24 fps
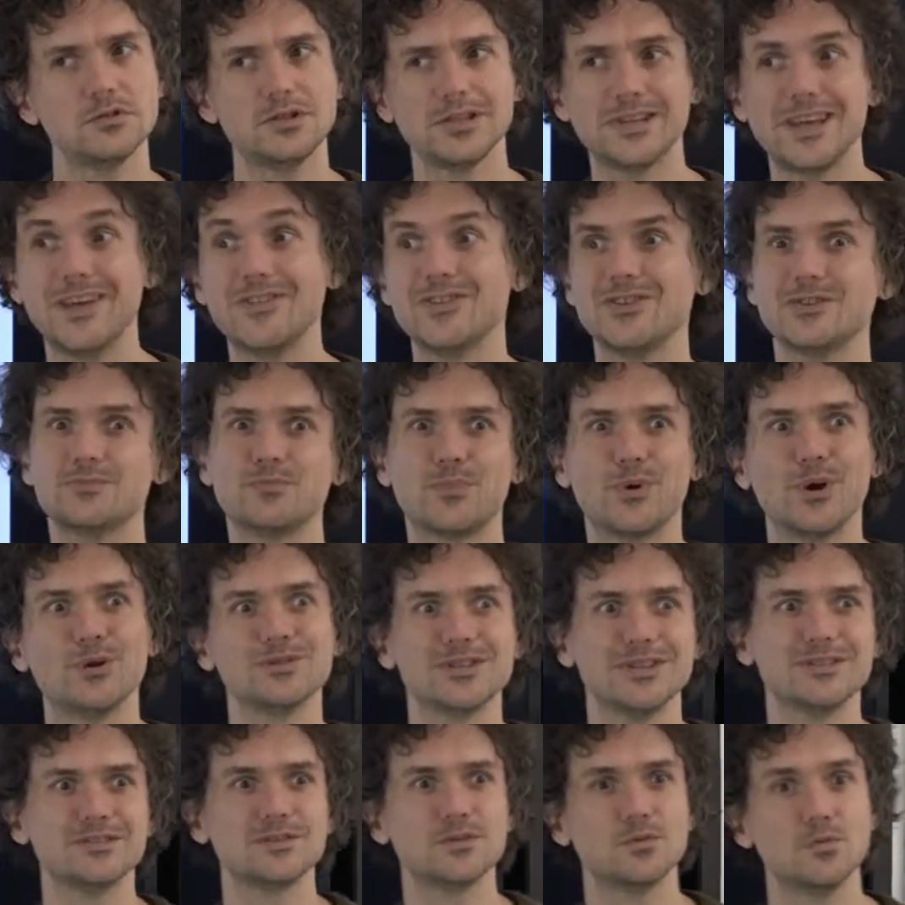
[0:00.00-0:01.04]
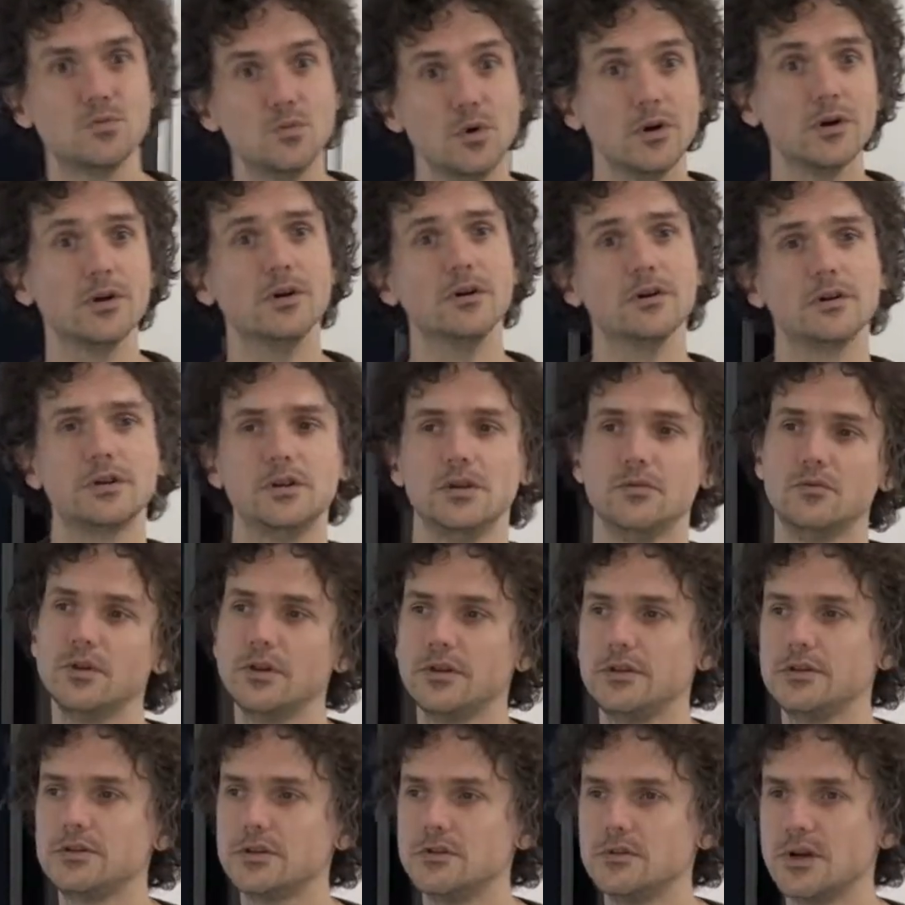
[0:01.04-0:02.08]
get this process to work, you
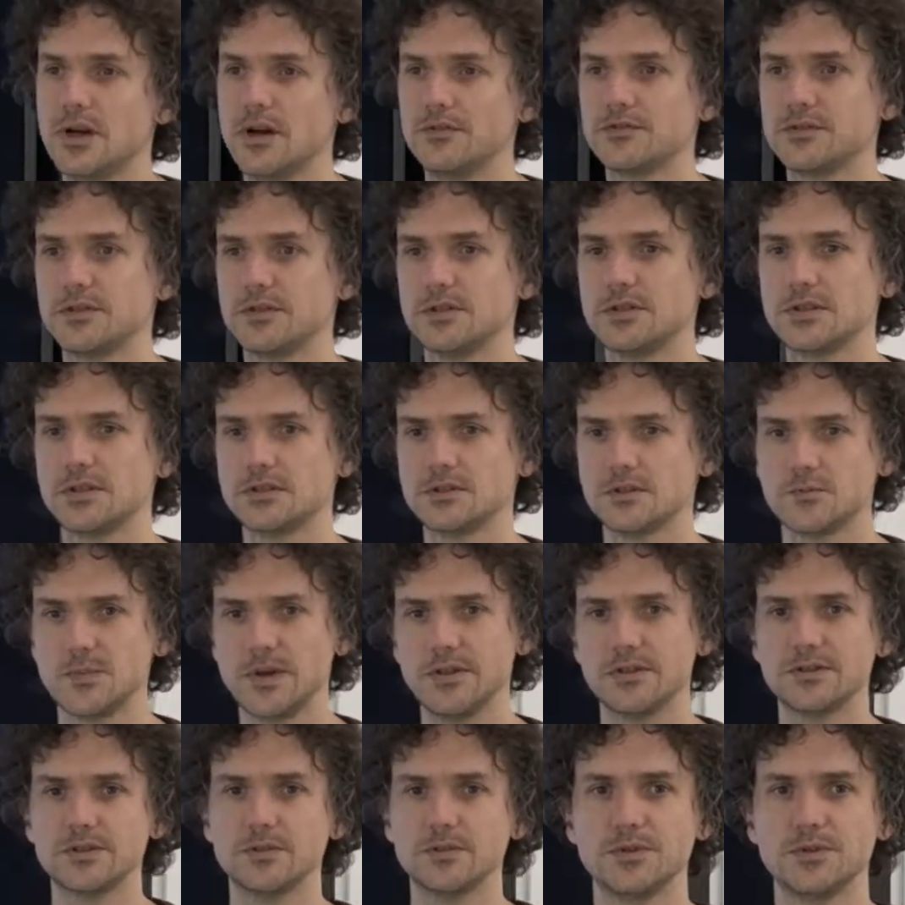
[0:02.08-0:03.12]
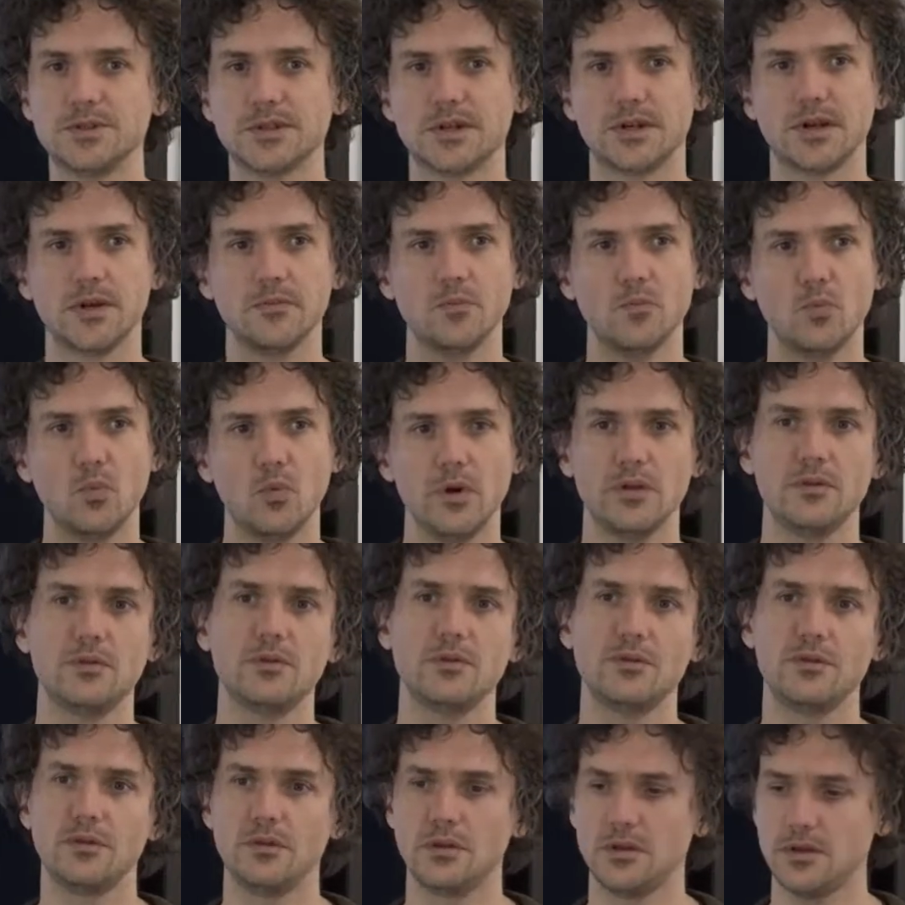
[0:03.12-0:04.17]
really do have to spend time
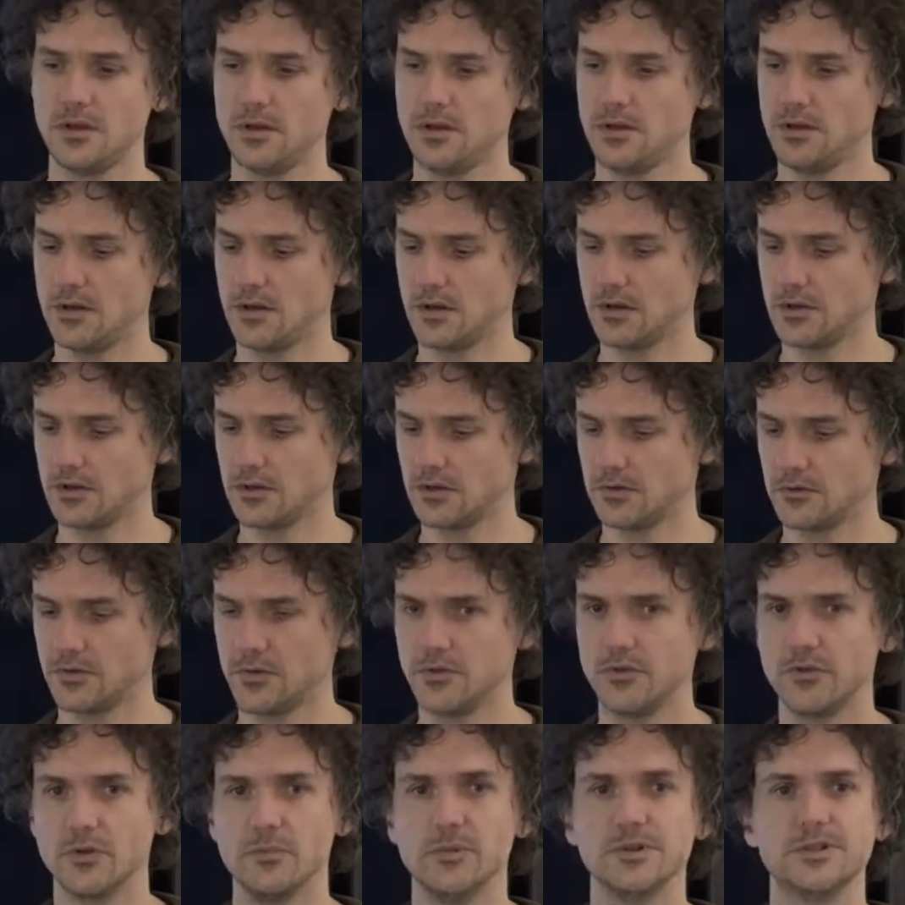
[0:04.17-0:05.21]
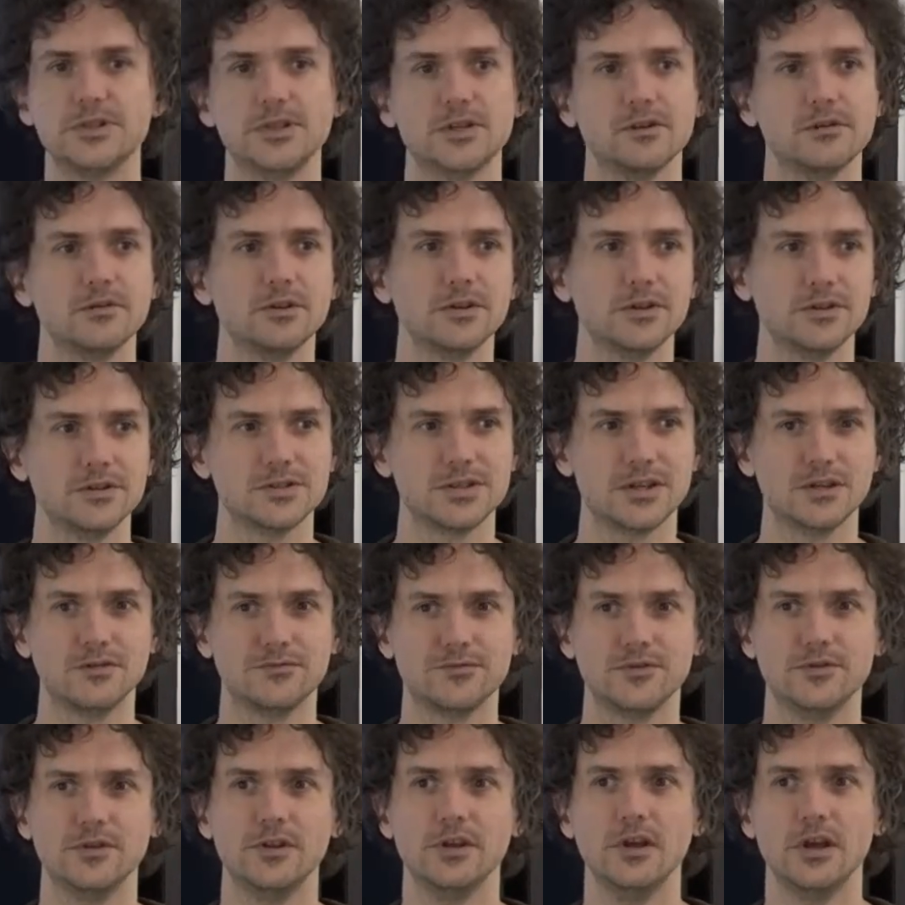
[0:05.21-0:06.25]
with the material
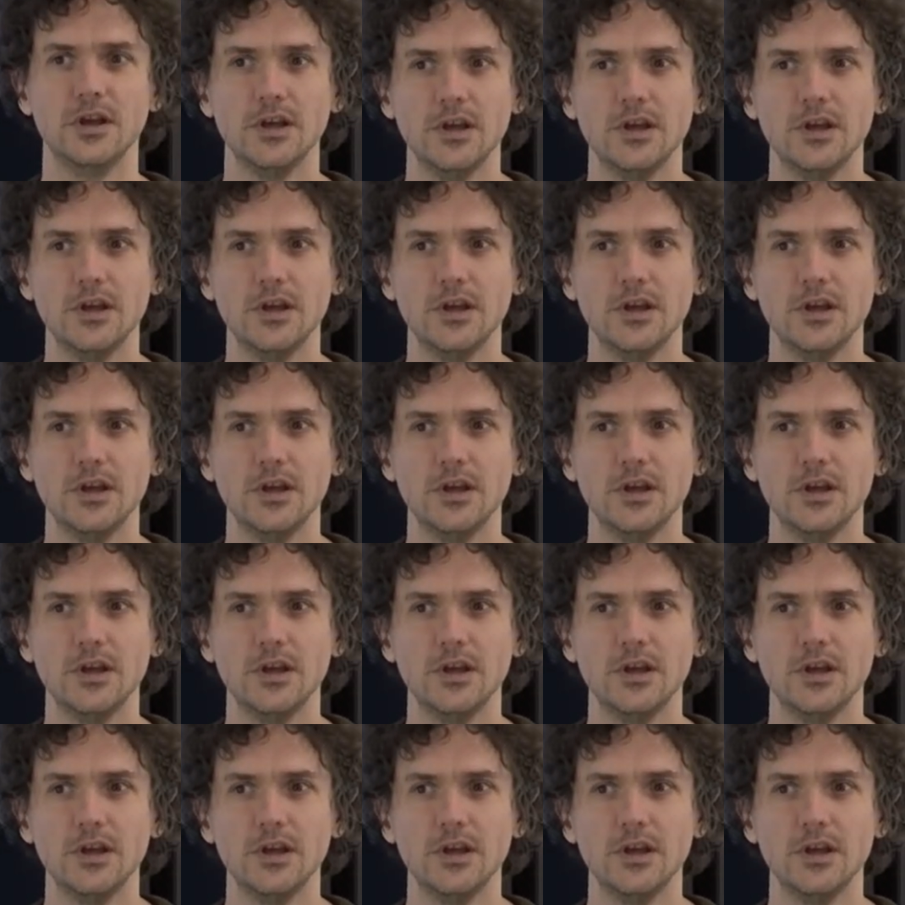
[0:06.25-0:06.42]
itself and